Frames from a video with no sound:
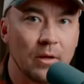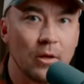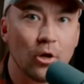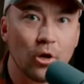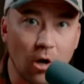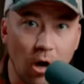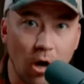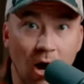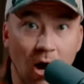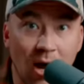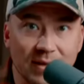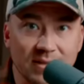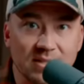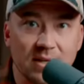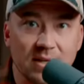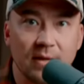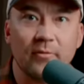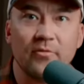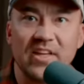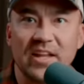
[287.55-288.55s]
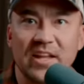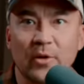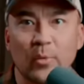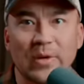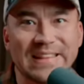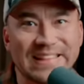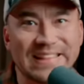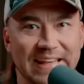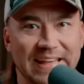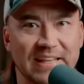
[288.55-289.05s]
caught, then
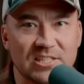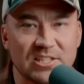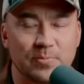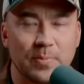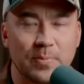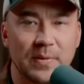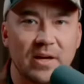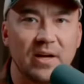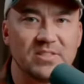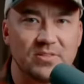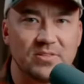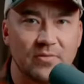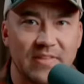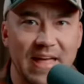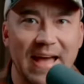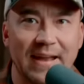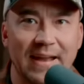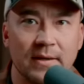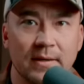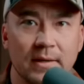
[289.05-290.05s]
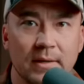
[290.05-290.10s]
released because of that.